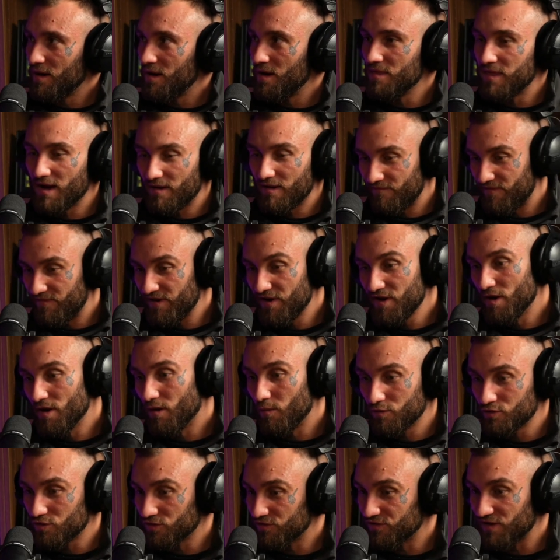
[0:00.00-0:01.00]
And that
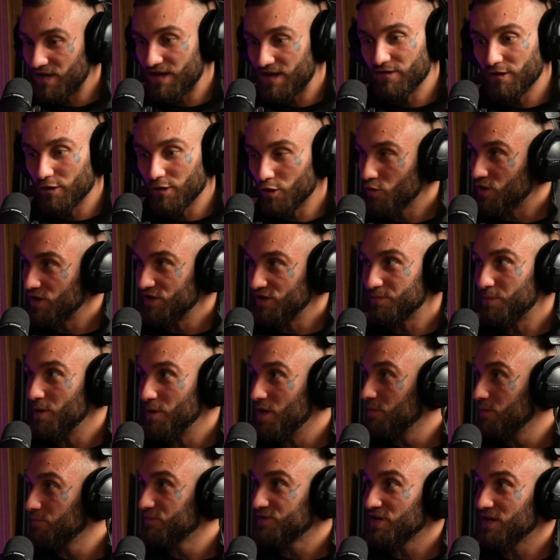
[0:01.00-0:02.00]
video was just like the lucky
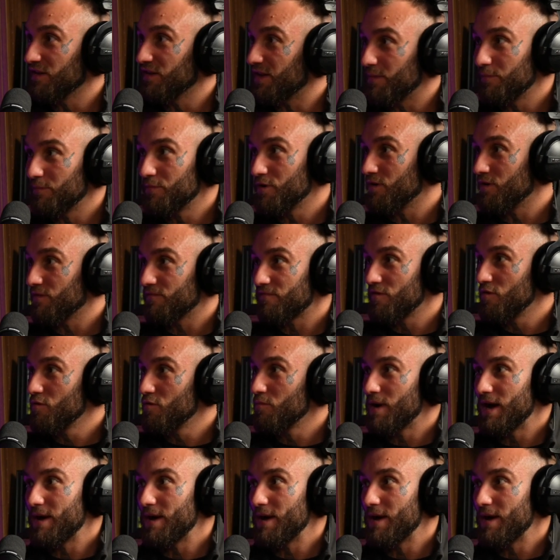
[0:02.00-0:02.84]
sperm cell that broke through,